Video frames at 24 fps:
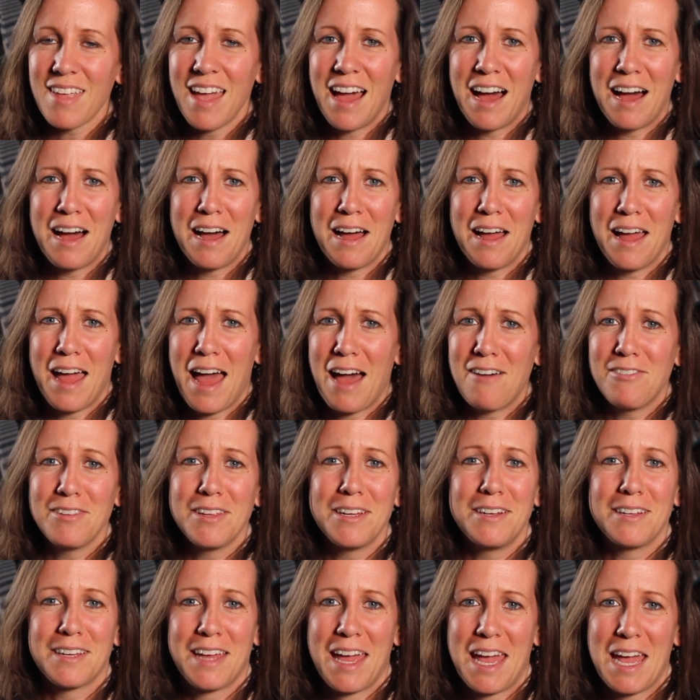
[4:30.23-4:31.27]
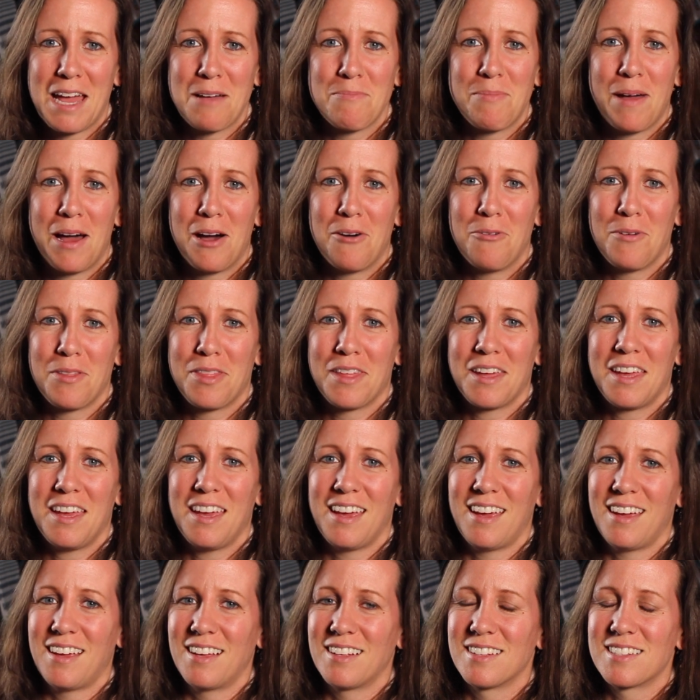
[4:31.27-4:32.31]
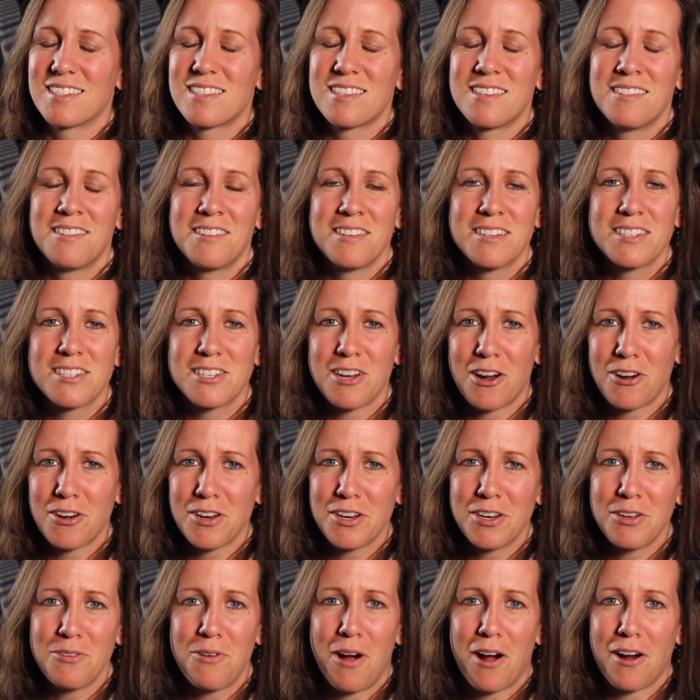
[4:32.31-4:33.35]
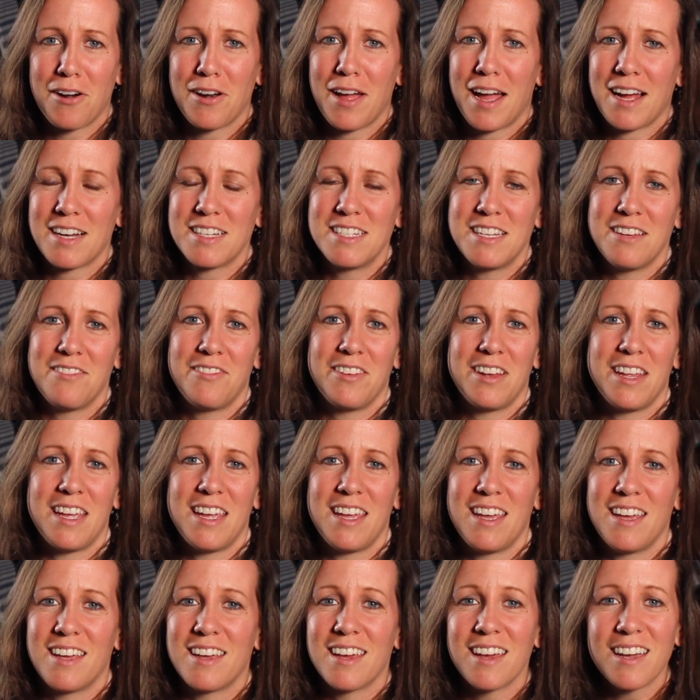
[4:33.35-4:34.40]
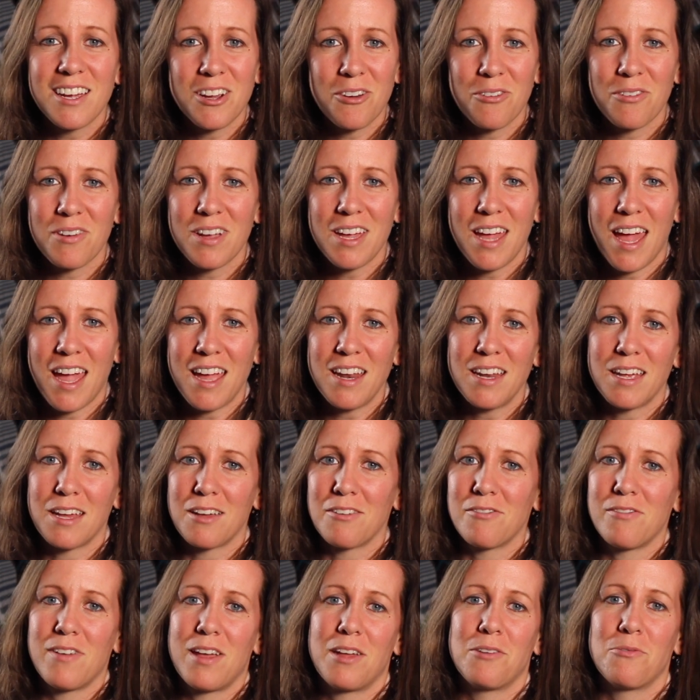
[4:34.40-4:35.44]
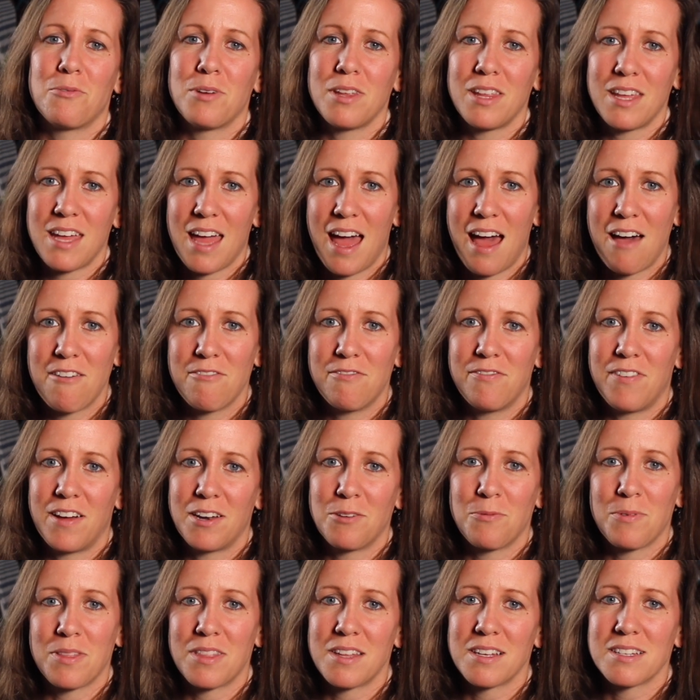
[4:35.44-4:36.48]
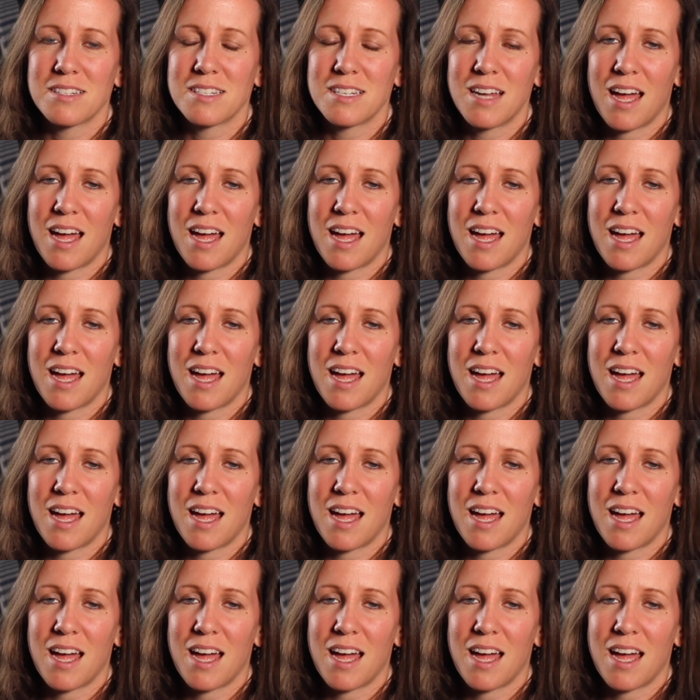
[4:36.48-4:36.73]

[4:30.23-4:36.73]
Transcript: have a little camp out with the kids, start a new art activity, get creative, and really have fun with this